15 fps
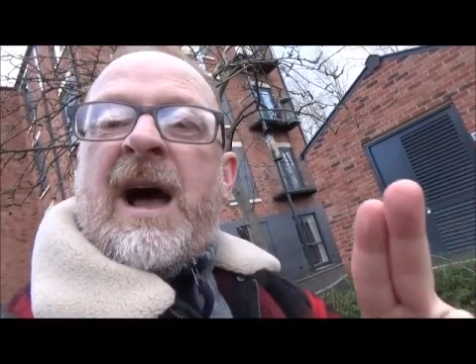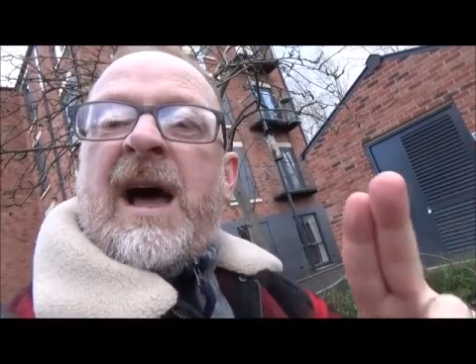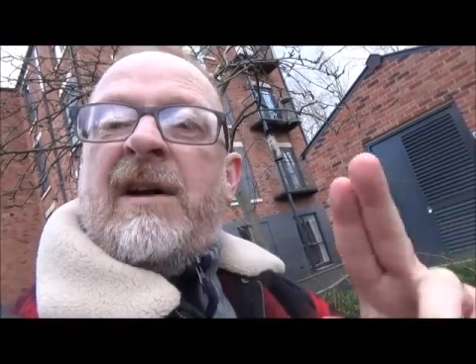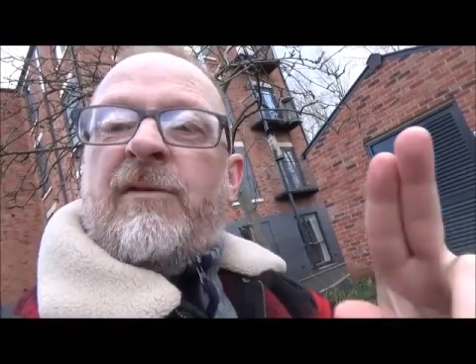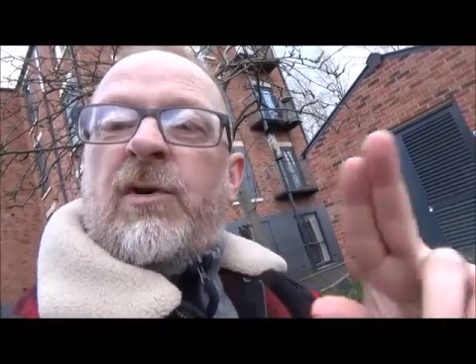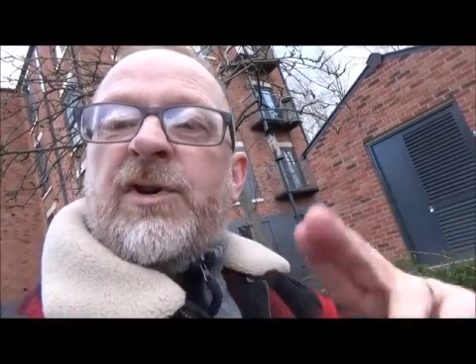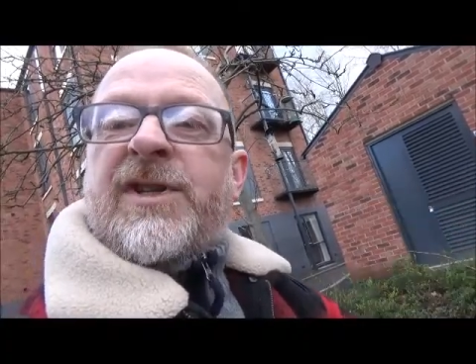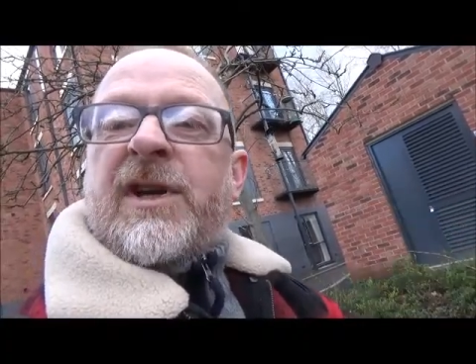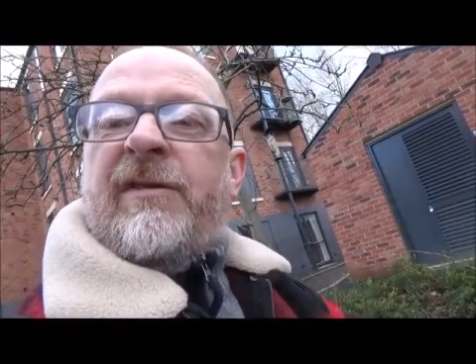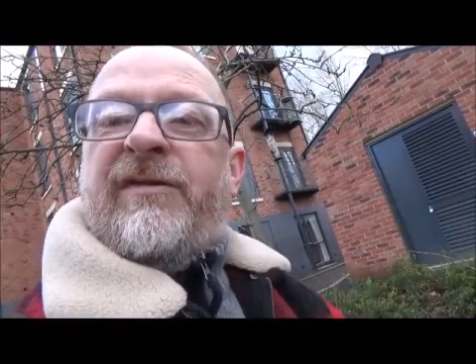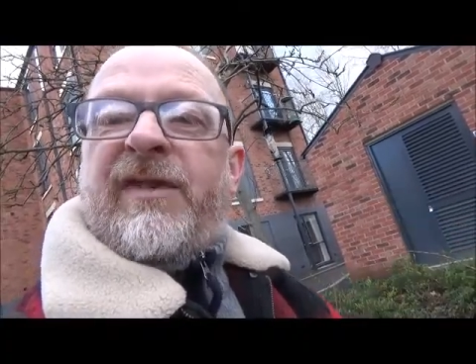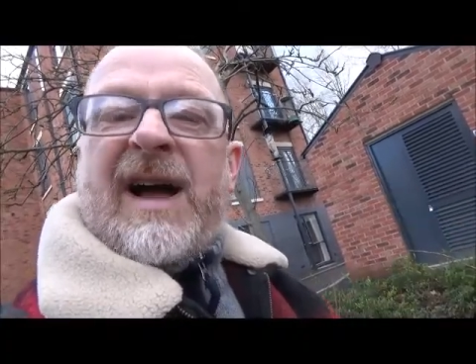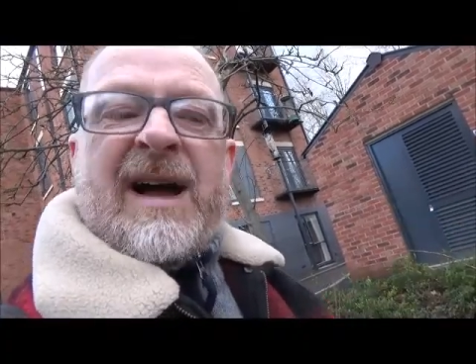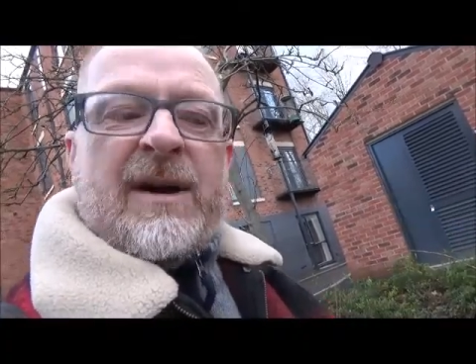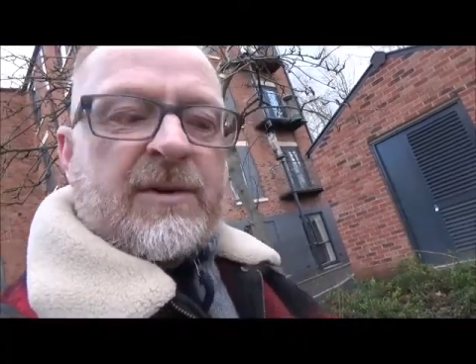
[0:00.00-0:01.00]
I've also
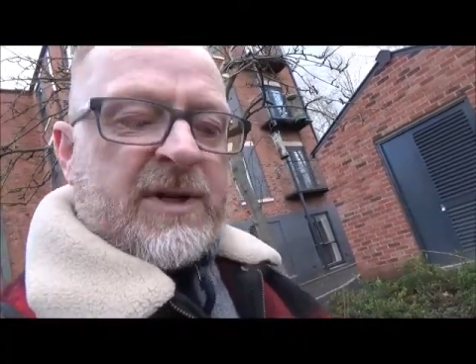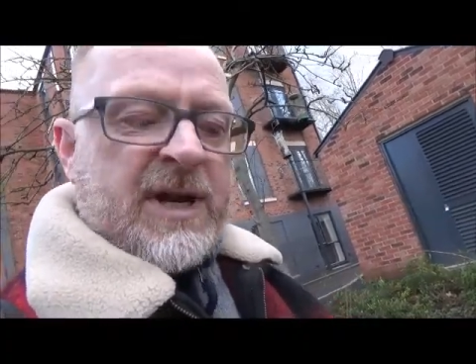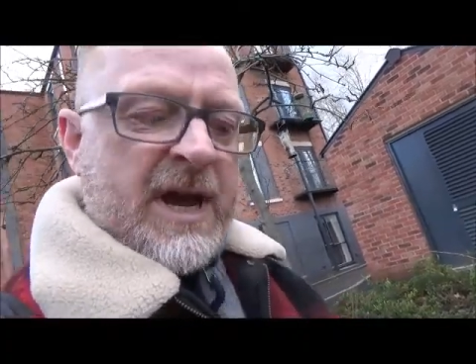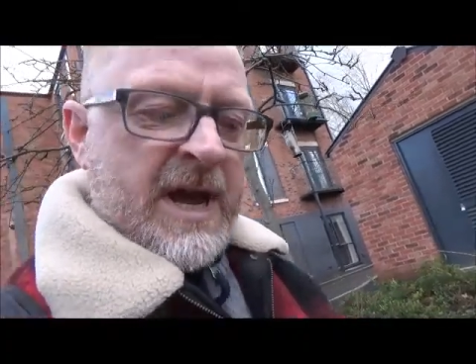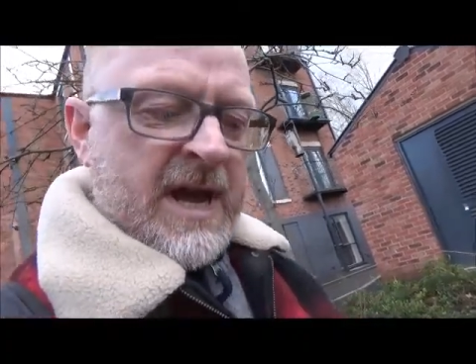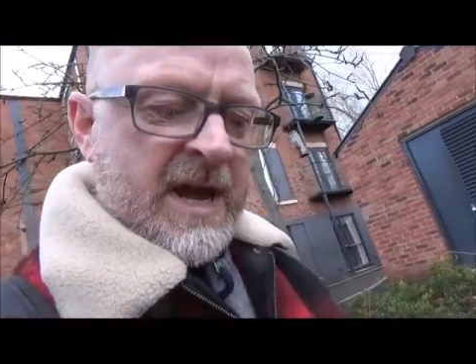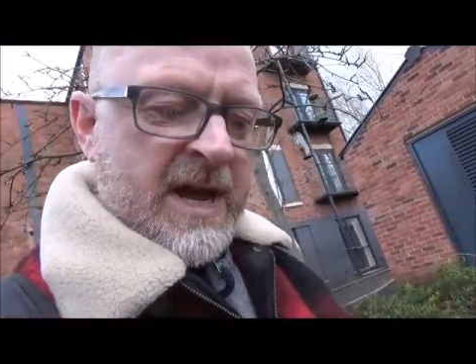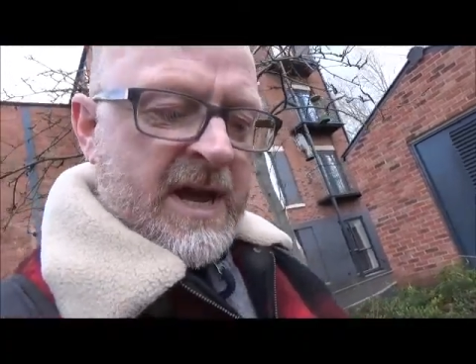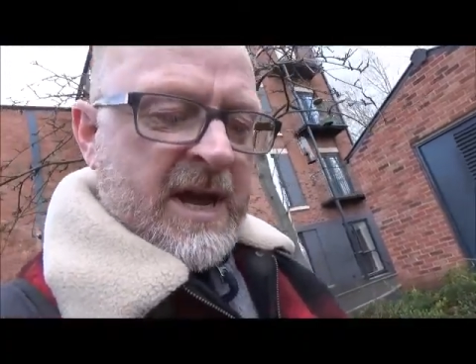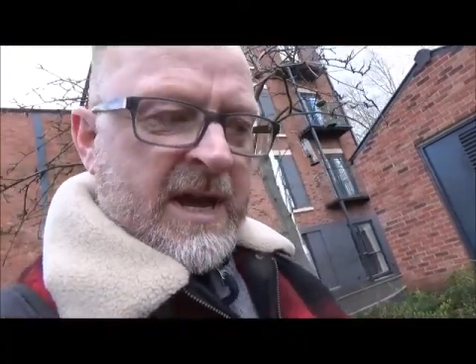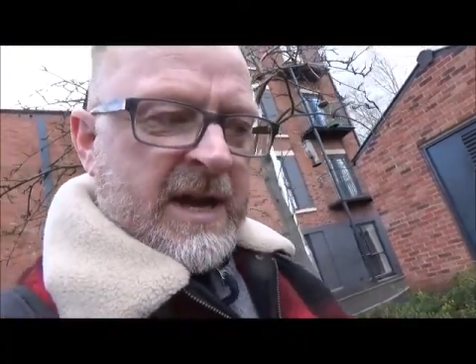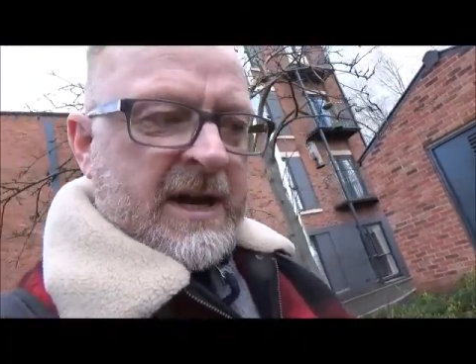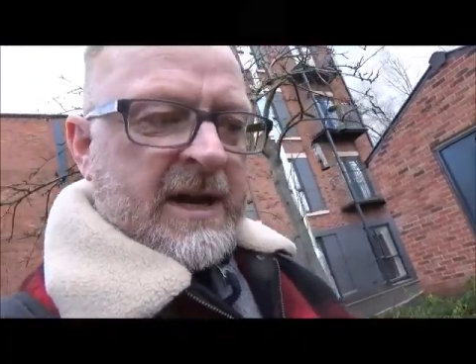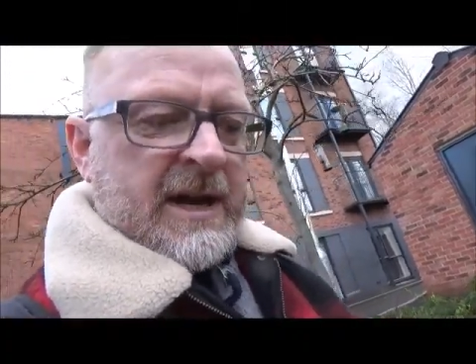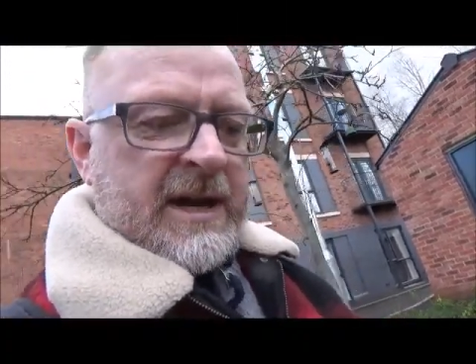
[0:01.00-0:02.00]
found
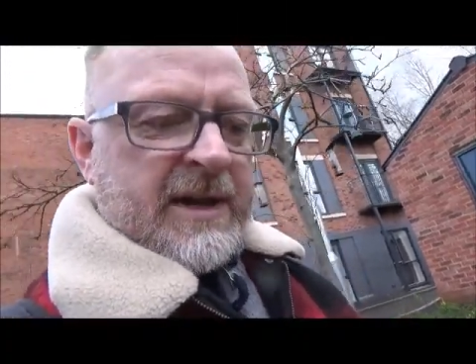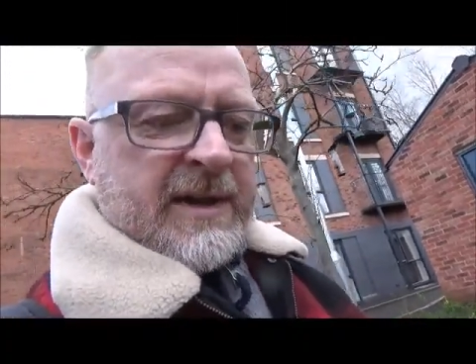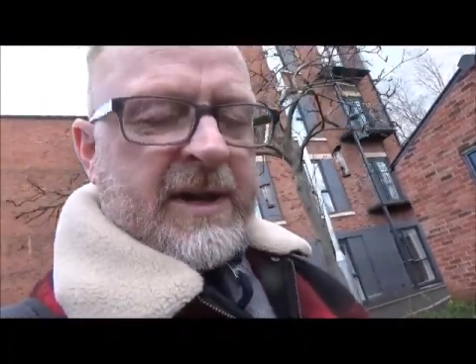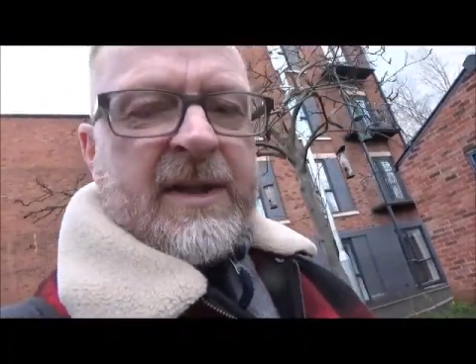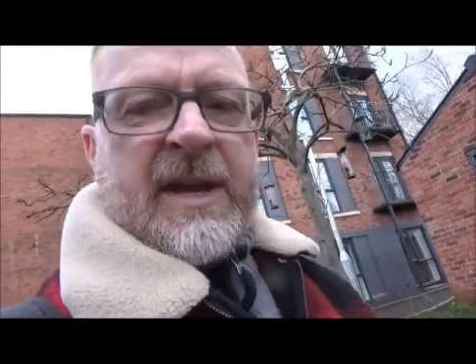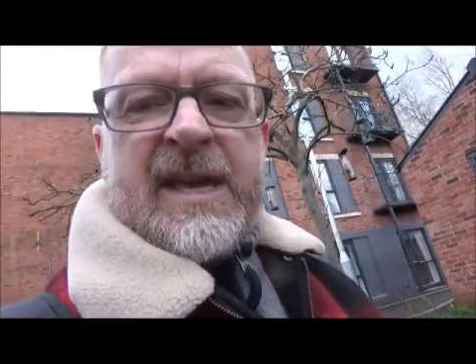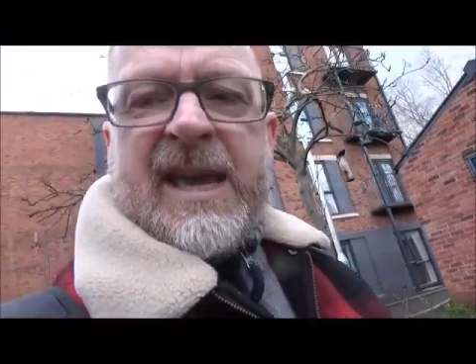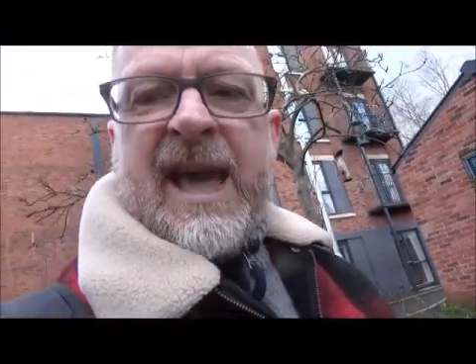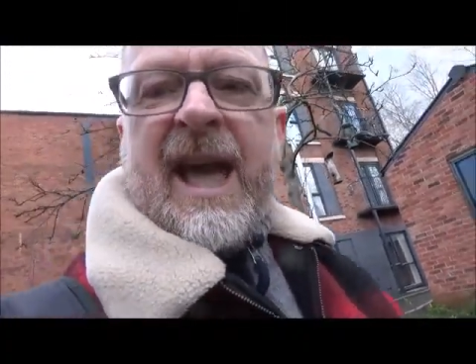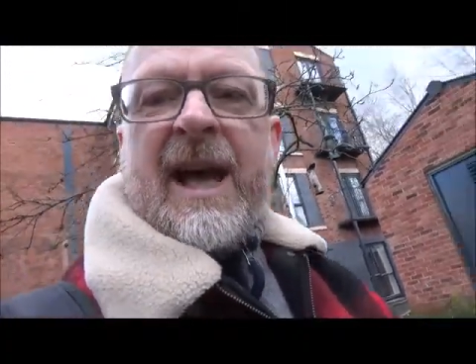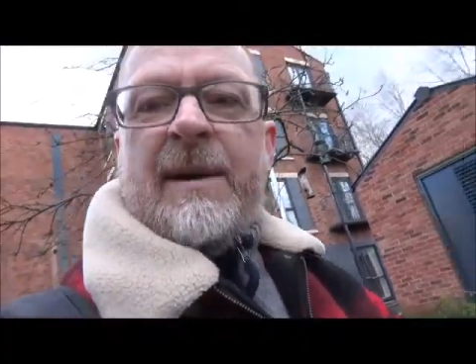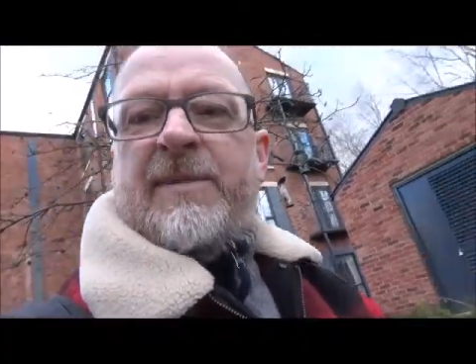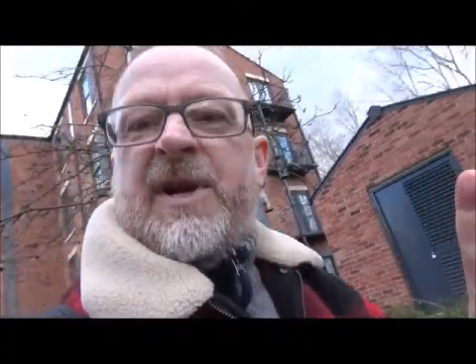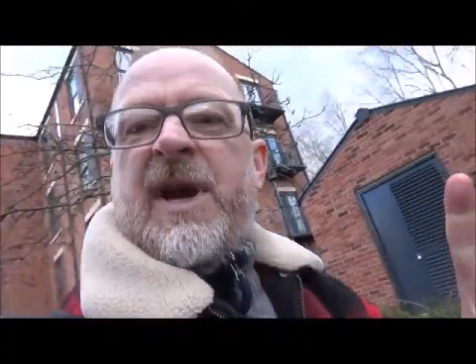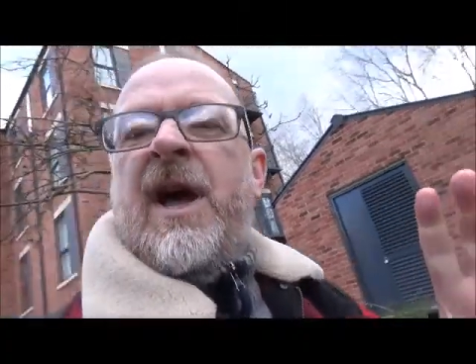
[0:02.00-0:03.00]
that they
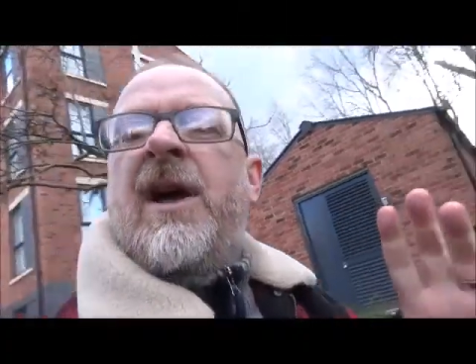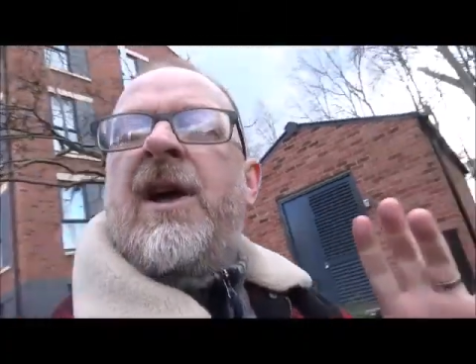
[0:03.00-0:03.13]
kept